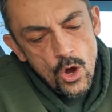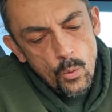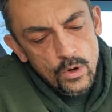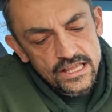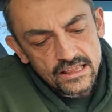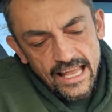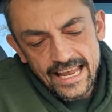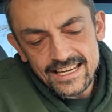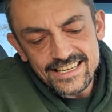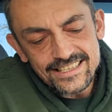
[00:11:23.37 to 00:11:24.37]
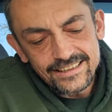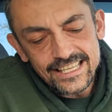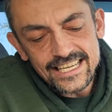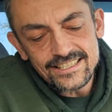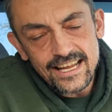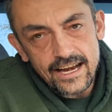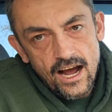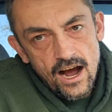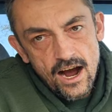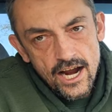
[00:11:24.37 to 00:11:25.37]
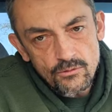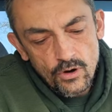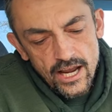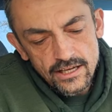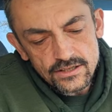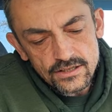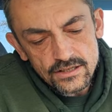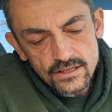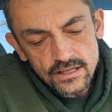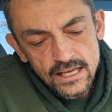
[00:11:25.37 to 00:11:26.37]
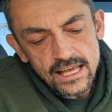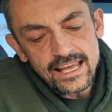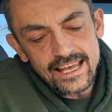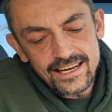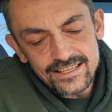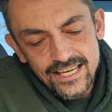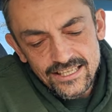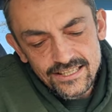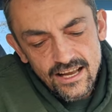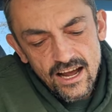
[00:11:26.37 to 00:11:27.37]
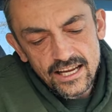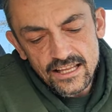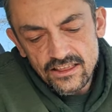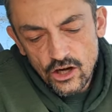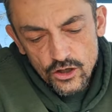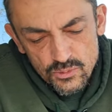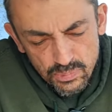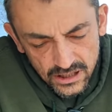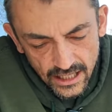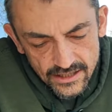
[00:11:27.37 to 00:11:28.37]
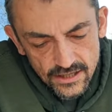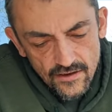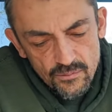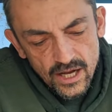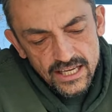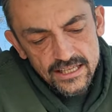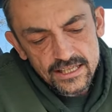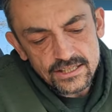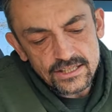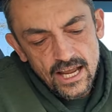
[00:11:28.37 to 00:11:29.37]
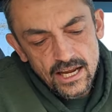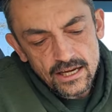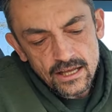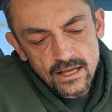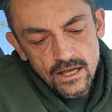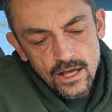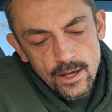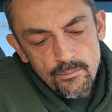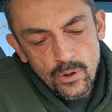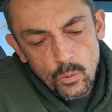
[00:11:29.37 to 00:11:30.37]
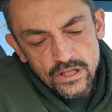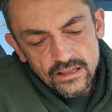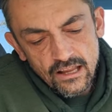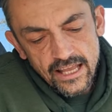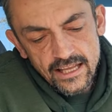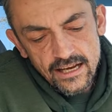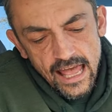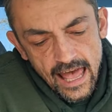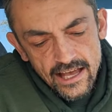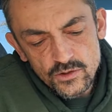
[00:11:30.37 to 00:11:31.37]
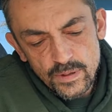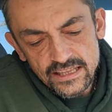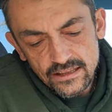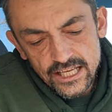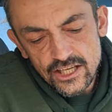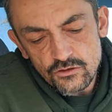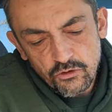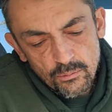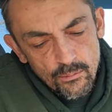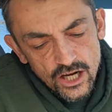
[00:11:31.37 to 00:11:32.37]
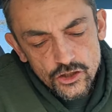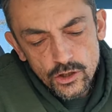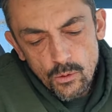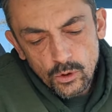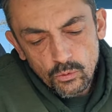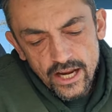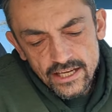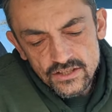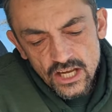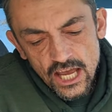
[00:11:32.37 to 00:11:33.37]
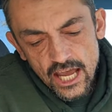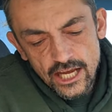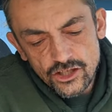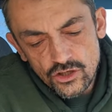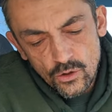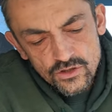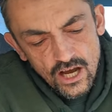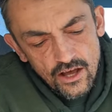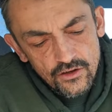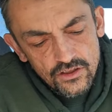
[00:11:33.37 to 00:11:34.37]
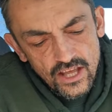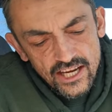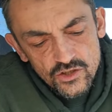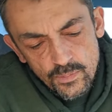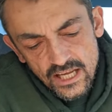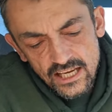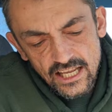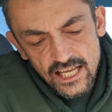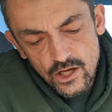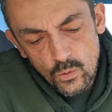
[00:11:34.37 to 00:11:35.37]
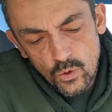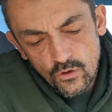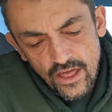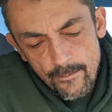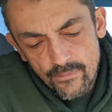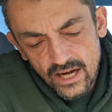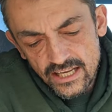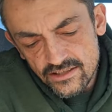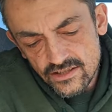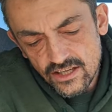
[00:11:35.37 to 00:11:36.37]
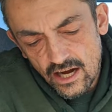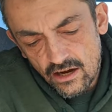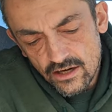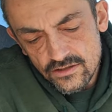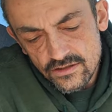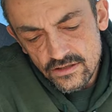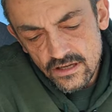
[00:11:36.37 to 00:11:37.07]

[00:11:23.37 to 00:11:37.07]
When land is leased at a high rates, it is a sign that there is plenty of money in the state. But when land has been leased for much lower rates, it shows other things being equal that money is scarce.